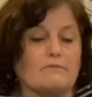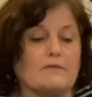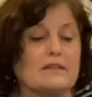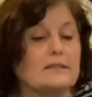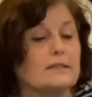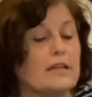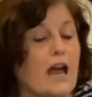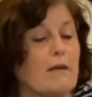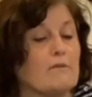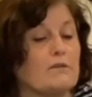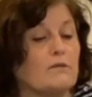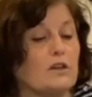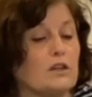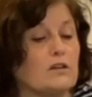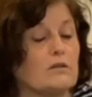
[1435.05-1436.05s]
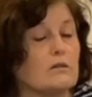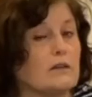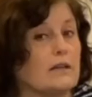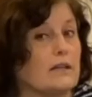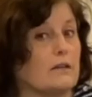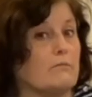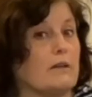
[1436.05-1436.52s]
This time of year,
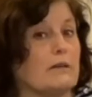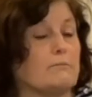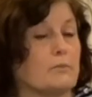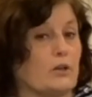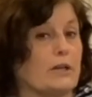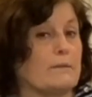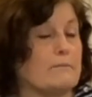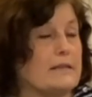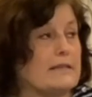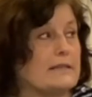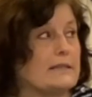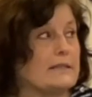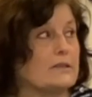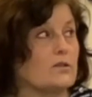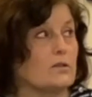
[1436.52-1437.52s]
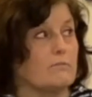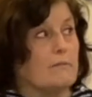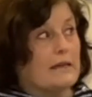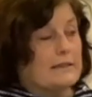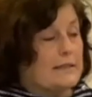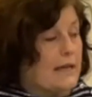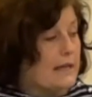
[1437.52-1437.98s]
it can be pretty busy, so it
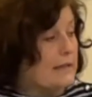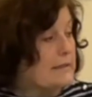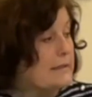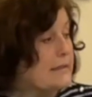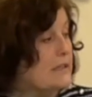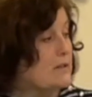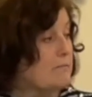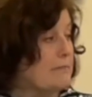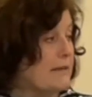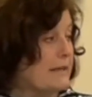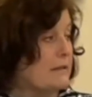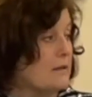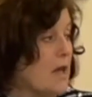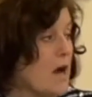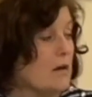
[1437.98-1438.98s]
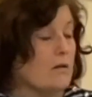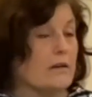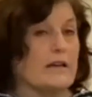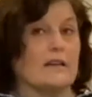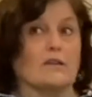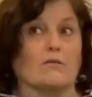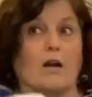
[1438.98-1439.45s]
may take a little bit longer,
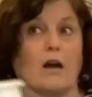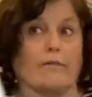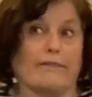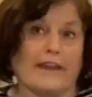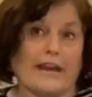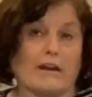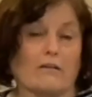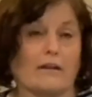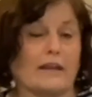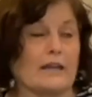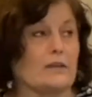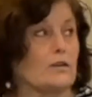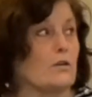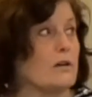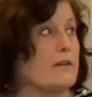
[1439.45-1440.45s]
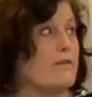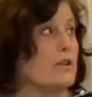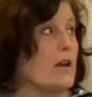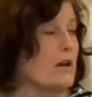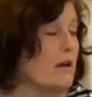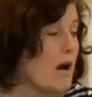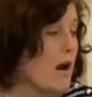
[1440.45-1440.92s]
either on their end or even
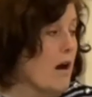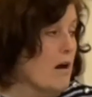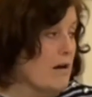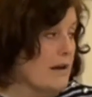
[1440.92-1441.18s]
on our